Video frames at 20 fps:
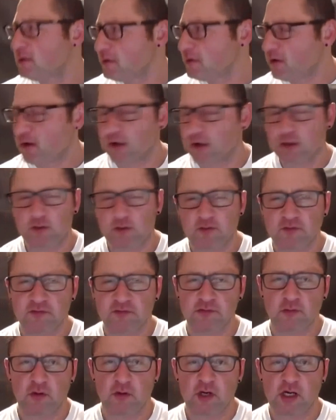all over the
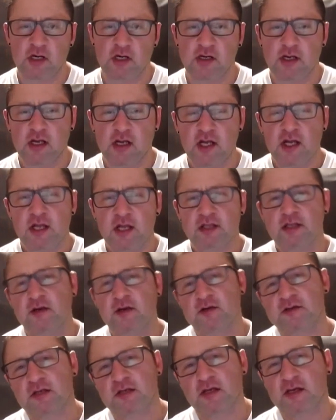floor.
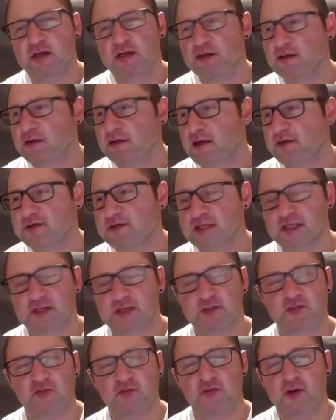There's a I've said
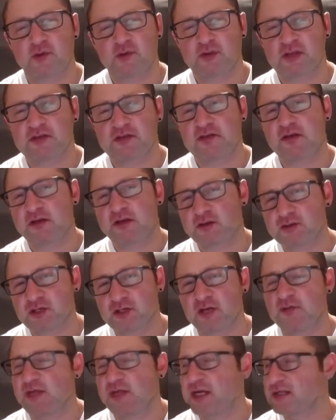this before, but there's another
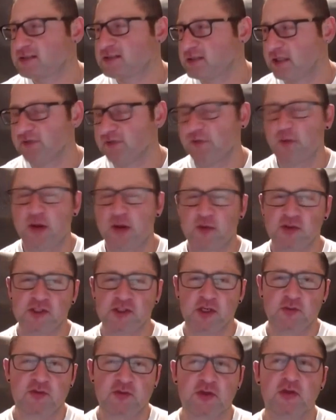gym that I still have a
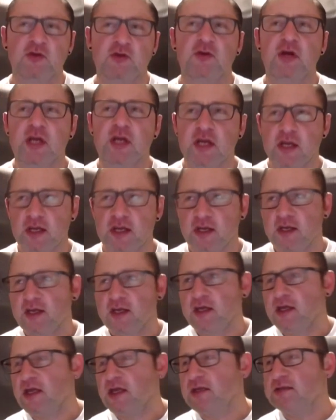membership to.
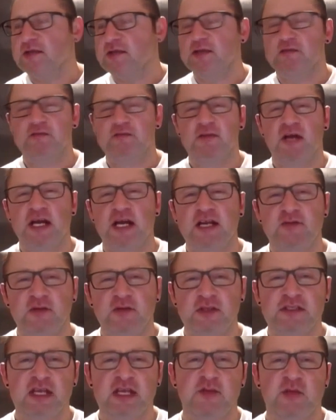It's a not even
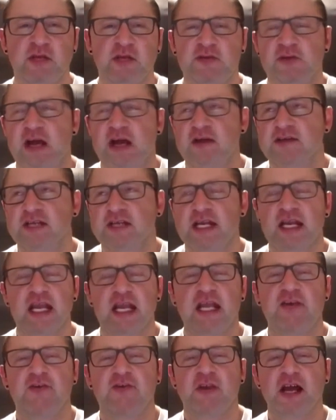a 10 minute drive. It's like an
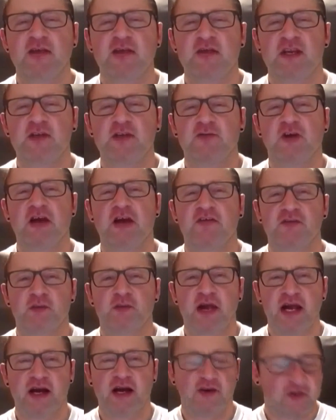eight or nine minute drive from
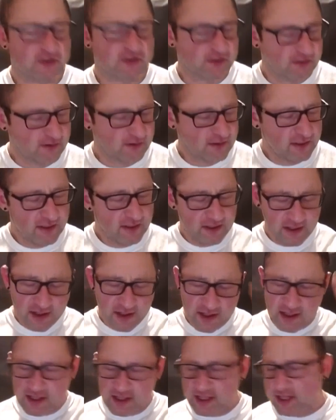my house,
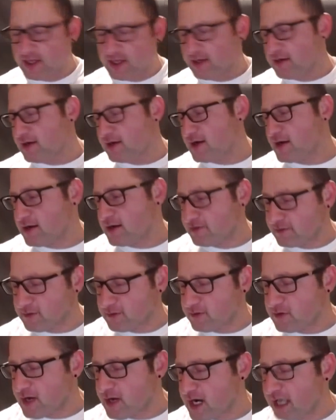and uh,
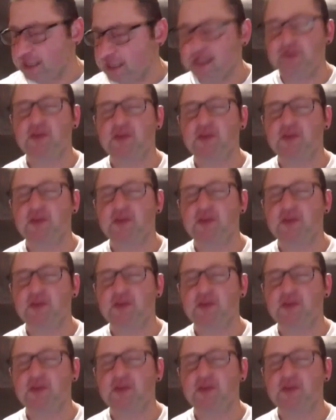I love the